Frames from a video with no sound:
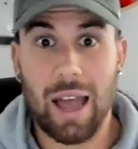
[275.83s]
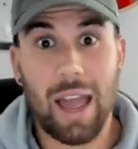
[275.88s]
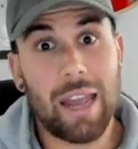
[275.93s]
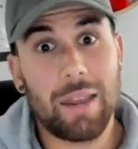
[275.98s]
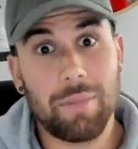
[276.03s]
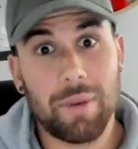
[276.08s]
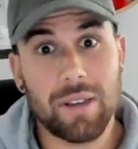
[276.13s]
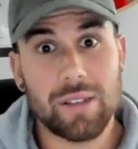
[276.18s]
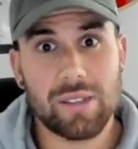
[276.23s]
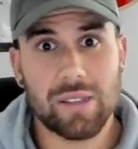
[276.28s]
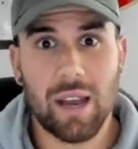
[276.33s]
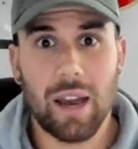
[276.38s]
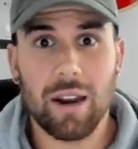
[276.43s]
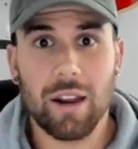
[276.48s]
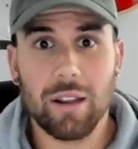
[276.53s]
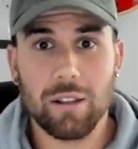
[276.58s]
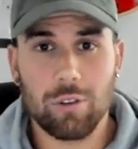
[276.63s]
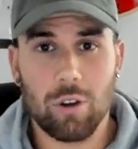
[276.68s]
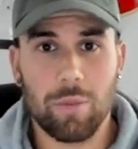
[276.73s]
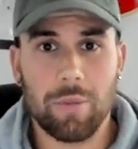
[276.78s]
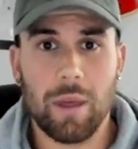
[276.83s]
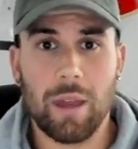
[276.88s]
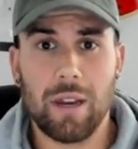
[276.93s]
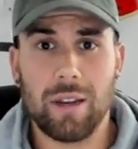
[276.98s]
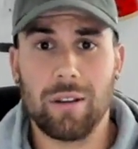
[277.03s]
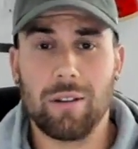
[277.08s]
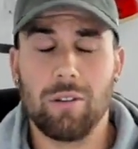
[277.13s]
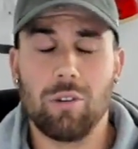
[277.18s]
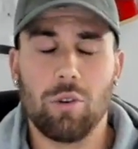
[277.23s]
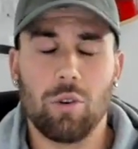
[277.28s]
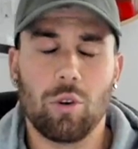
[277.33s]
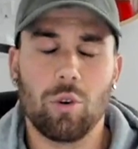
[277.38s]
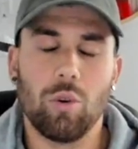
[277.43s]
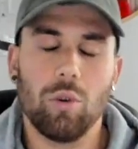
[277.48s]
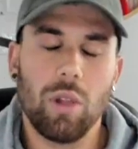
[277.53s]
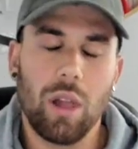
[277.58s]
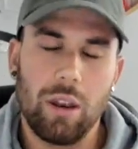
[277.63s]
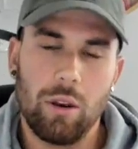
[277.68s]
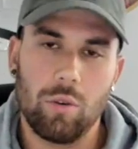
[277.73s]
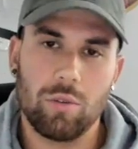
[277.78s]
ABS data. Type that in
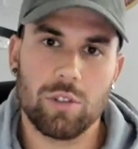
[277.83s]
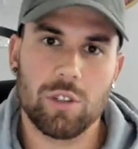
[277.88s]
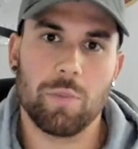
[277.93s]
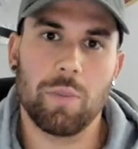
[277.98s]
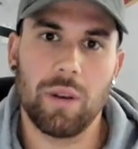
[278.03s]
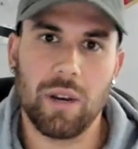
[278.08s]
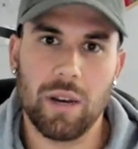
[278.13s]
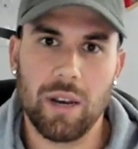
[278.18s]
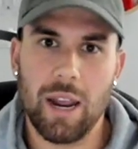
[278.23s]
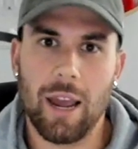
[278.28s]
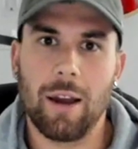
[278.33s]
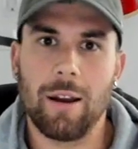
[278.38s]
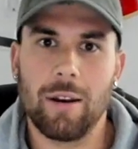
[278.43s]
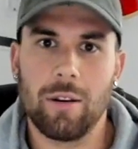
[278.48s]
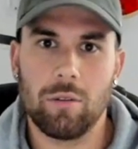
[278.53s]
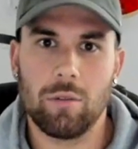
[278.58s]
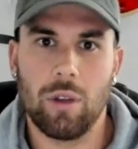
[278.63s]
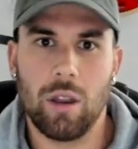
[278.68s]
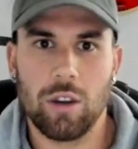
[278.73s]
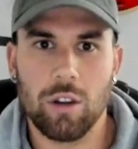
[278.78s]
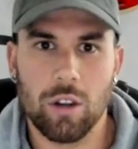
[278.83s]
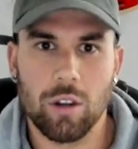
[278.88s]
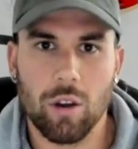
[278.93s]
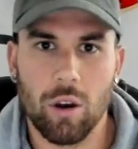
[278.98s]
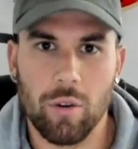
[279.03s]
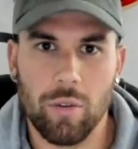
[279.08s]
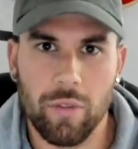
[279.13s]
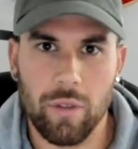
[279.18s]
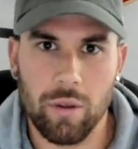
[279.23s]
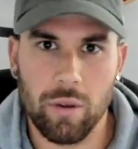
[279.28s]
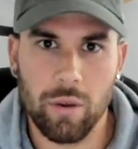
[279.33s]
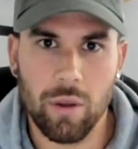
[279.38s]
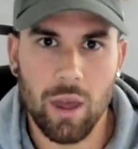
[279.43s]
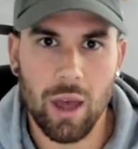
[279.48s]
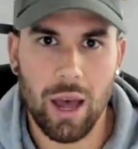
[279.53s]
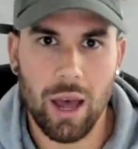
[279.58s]
Google, and it'll spit it out, and you can go on the